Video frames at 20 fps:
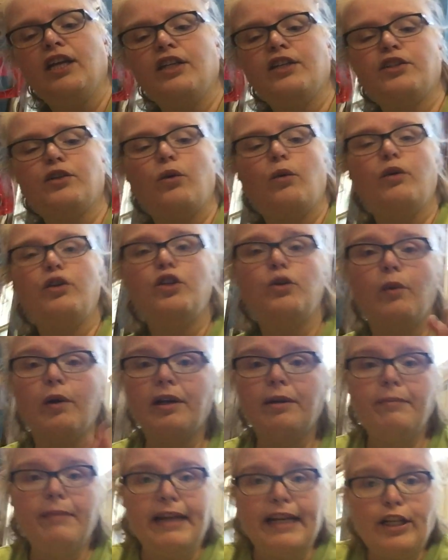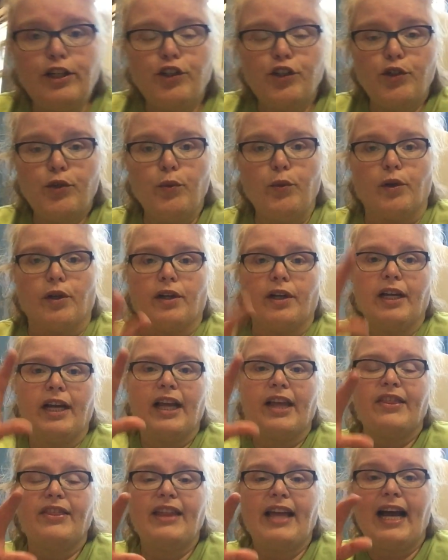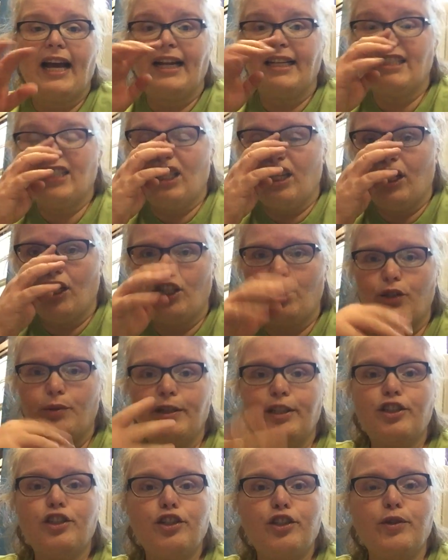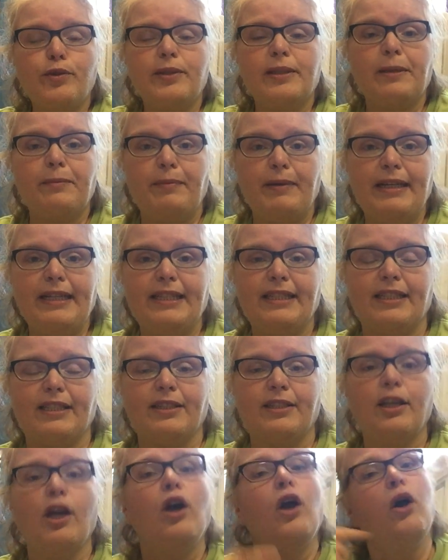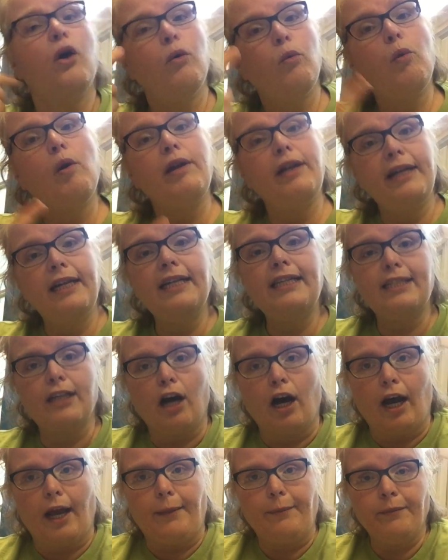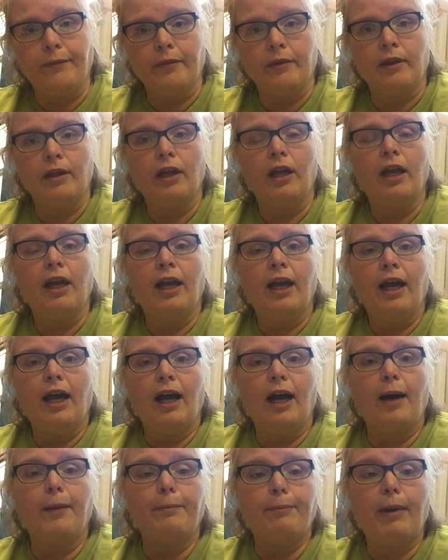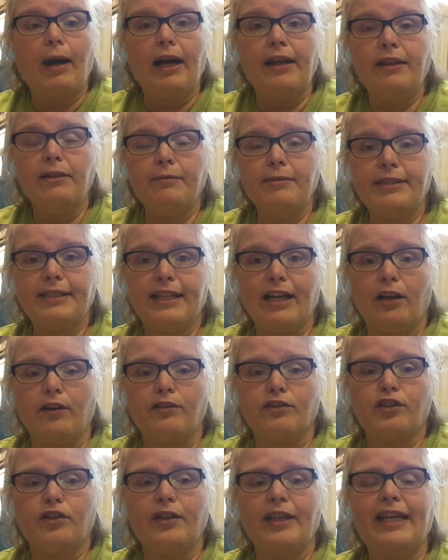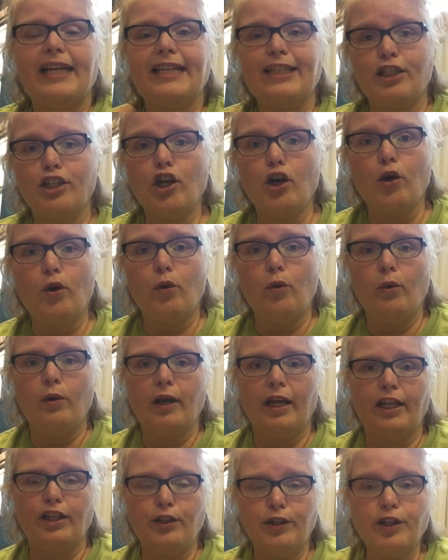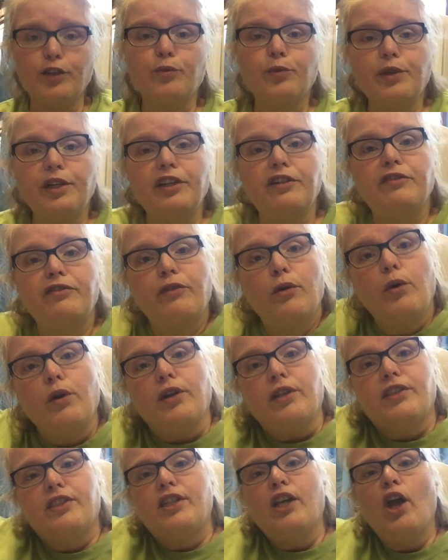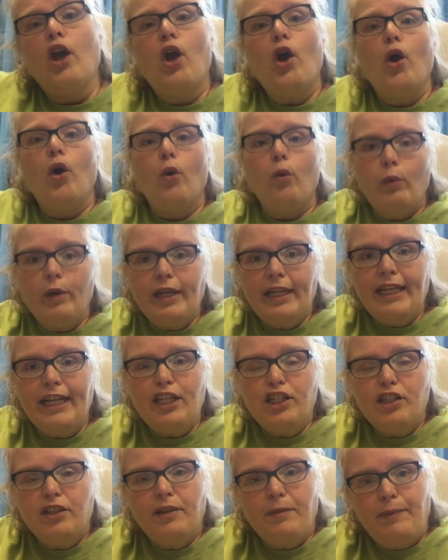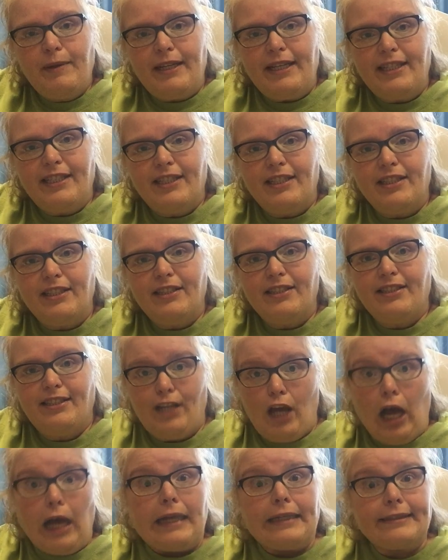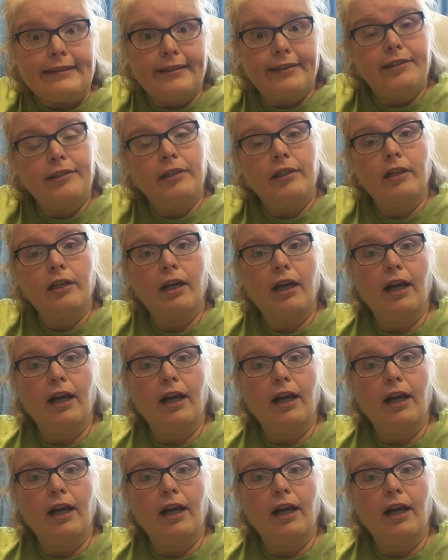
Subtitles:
So you want to make sure that you introduce the pieces one at a time by themselves so they can know and you can reinforce what each of the pieces does